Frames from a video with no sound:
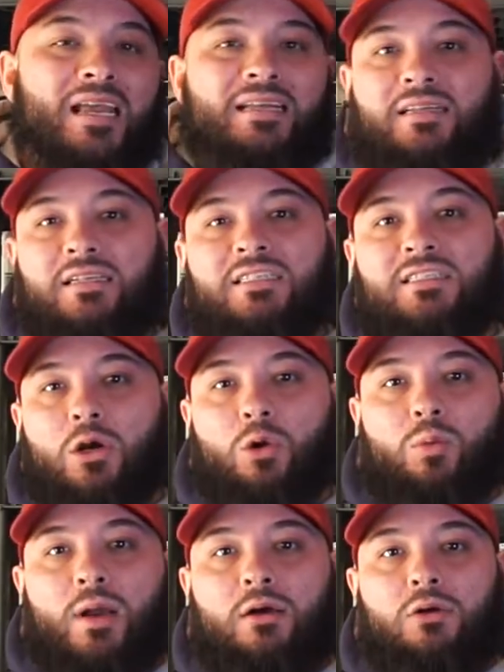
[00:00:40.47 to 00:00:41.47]
it didn't
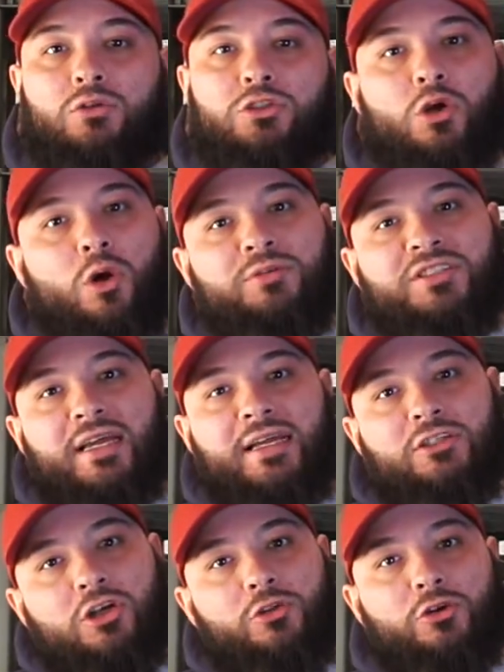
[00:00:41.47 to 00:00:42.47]
sell well, so I'm
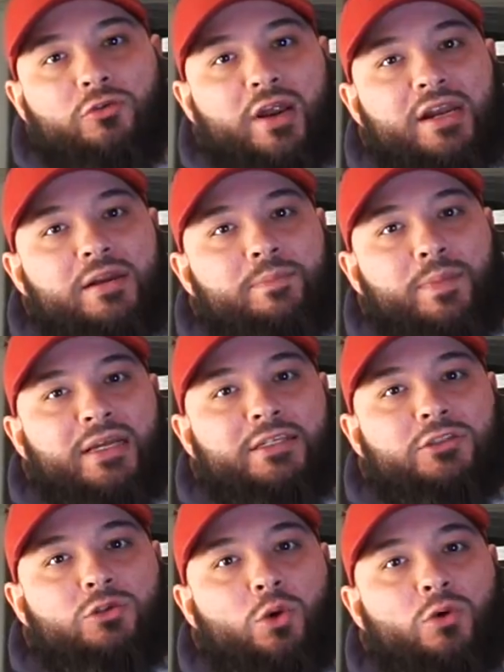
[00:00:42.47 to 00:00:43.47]
saying it's underrated
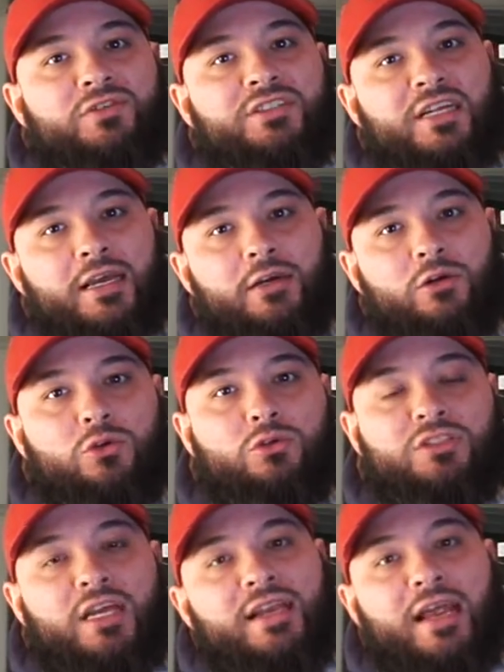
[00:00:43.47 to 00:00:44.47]
based off
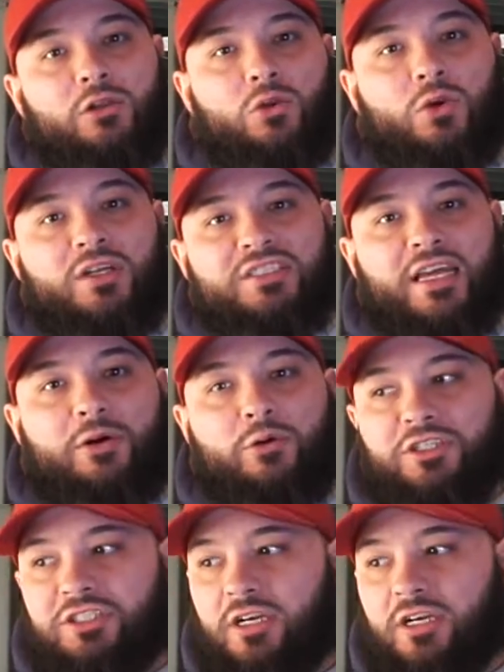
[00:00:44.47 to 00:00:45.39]
sales and how long it sat on the